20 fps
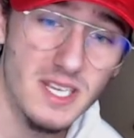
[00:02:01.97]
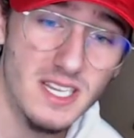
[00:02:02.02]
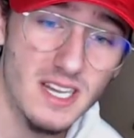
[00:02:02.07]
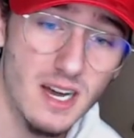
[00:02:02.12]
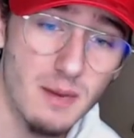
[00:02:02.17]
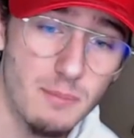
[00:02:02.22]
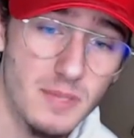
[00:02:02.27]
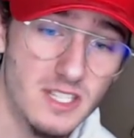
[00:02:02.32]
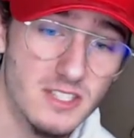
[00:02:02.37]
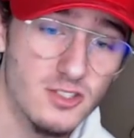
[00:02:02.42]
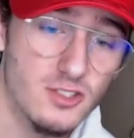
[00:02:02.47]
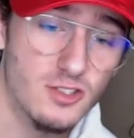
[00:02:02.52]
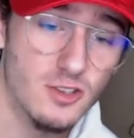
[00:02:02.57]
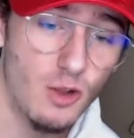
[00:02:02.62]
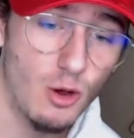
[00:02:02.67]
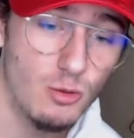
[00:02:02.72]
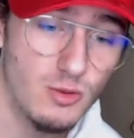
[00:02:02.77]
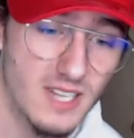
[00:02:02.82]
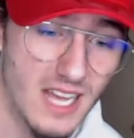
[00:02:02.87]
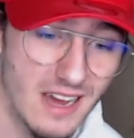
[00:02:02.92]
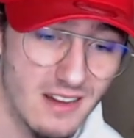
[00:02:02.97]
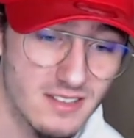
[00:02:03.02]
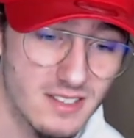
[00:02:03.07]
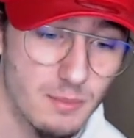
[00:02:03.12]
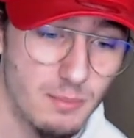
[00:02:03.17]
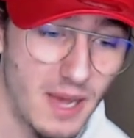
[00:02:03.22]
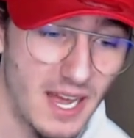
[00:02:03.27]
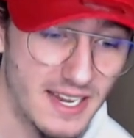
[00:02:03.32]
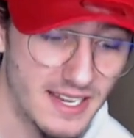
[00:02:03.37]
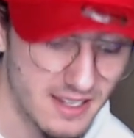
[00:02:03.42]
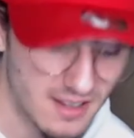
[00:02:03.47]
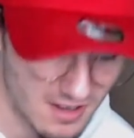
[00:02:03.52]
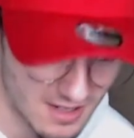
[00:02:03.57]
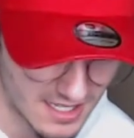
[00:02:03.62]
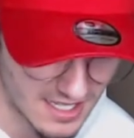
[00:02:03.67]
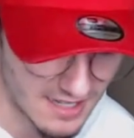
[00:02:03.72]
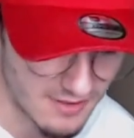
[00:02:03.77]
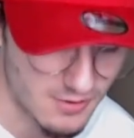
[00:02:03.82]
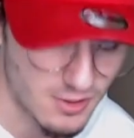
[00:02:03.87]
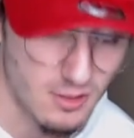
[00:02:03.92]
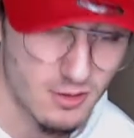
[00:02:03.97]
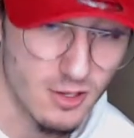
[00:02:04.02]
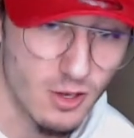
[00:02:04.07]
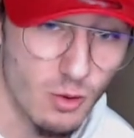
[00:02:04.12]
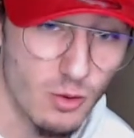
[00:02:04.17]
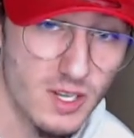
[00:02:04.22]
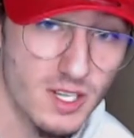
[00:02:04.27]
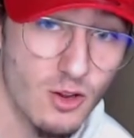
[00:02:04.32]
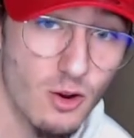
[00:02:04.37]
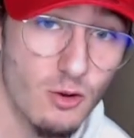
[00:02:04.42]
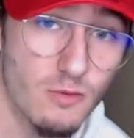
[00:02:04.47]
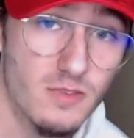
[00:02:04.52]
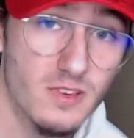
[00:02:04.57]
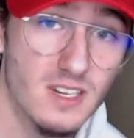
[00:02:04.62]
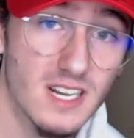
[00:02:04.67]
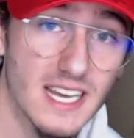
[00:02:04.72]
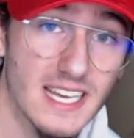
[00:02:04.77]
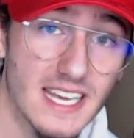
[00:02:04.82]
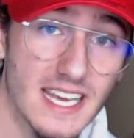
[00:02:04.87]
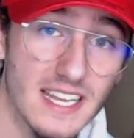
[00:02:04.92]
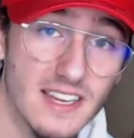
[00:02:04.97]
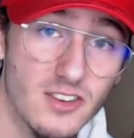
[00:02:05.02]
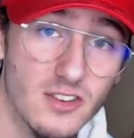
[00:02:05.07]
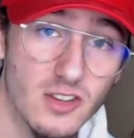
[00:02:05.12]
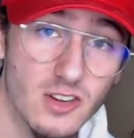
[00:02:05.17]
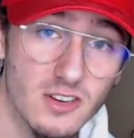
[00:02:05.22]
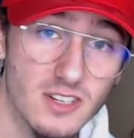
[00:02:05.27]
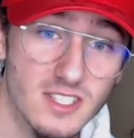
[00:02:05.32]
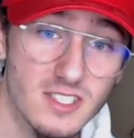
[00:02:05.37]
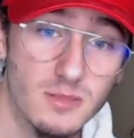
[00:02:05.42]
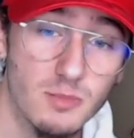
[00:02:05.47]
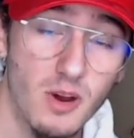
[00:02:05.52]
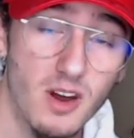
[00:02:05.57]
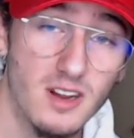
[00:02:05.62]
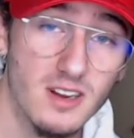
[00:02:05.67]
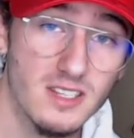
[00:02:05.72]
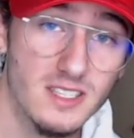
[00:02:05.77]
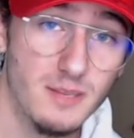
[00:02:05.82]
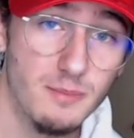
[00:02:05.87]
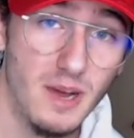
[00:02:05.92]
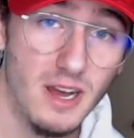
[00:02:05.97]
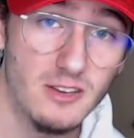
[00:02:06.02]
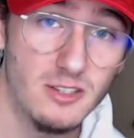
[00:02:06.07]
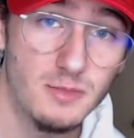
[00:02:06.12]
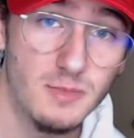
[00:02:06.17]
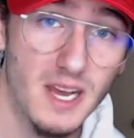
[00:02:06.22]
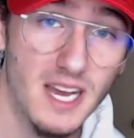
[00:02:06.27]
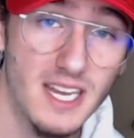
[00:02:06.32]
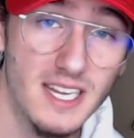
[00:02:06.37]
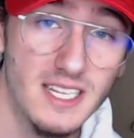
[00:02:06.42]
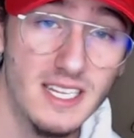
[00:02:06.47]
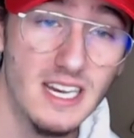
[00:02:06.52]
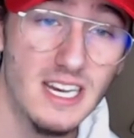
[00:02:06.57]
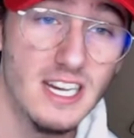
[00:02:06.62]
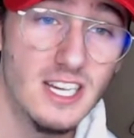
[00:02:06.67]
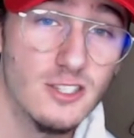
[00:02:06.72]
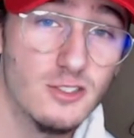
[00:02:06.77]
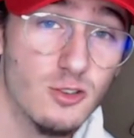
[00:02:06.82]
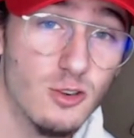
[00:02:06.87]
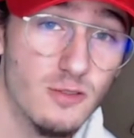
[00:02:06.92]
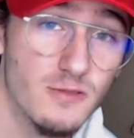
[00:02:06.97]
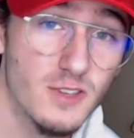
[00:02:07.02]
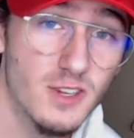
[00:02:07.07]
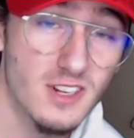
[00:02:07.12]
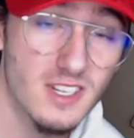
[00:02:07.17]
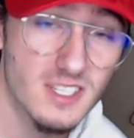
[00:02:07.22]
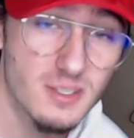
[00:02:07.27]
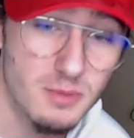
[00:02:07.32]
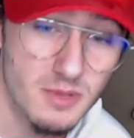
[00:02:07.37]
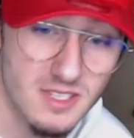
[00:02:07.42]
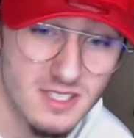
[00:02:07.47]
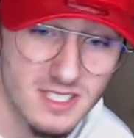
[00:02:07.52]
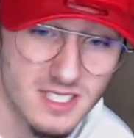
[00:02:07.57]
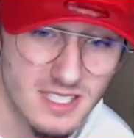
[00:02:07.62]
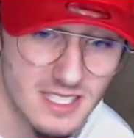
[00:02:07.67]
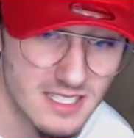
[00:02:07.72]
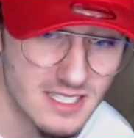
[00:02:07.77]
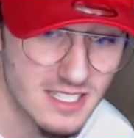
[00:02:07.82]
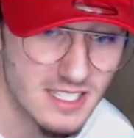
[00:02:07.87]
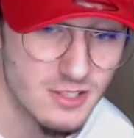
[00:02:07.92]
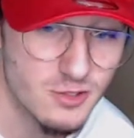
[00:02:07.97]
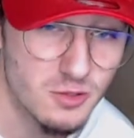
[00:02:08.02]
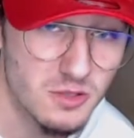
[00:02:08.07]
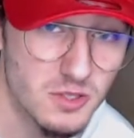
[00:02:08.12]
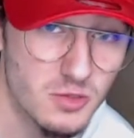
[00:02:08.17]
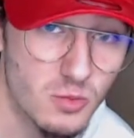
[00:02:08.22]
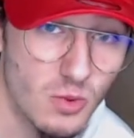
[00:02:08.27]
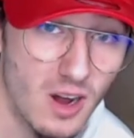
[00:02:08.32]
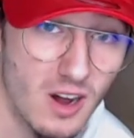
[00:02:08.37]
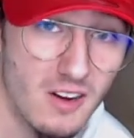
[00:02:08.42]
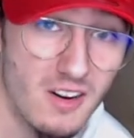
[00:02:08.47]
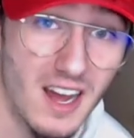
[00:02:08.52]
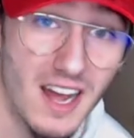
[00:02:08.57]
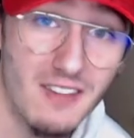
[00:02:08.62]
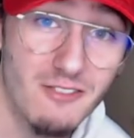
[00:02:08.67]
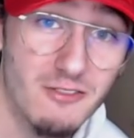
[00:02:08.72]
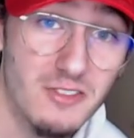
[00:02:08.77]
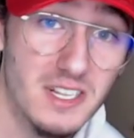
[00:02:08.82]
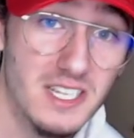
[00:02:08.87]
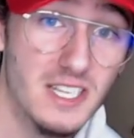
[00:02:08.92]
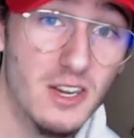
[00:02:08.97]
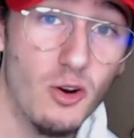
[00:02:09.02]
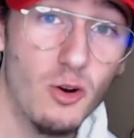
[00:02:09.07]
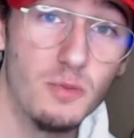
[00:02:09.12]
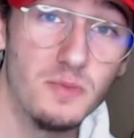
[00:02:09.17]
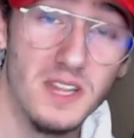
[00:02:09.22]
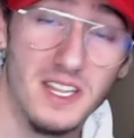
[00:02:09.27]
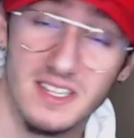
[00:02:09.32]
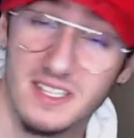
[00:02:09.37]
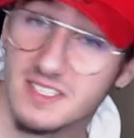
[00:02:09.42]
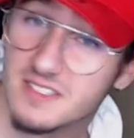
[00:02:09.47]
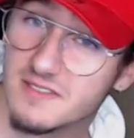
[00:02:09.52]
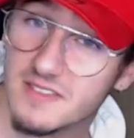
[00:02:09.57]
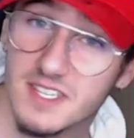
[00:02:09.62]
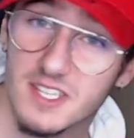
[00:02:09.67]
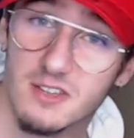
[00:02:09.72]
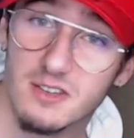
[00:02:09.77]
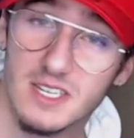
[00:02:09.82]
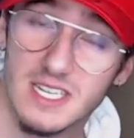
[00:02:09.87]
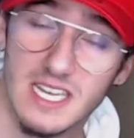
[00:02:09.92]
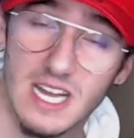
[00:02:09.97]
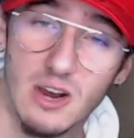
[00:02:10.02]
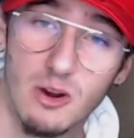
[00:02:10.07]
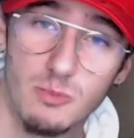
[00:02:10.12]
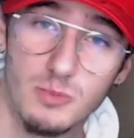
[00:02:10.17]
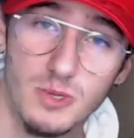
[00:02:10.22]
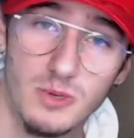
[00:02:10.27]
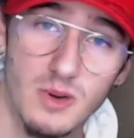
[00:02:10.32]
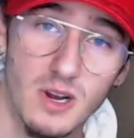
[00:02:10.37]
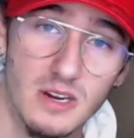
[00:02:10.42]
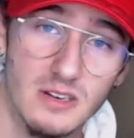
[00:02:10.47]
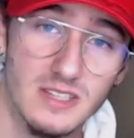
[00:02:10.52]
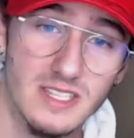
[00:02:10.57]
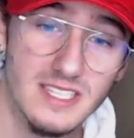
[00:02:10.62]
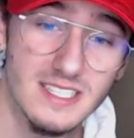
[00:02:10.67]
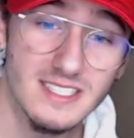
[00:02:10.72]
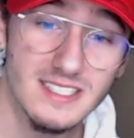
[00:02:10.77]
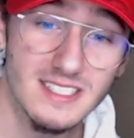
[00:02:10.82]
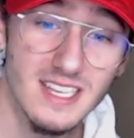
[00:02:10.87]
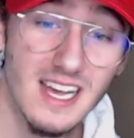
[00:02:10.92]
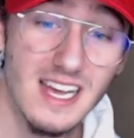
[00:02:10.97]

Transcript: up and slow down depending on if you're going over like a dirty spot on the mouse pad. So if you're experiencing this issue as well, I really hope that this video can help you out. This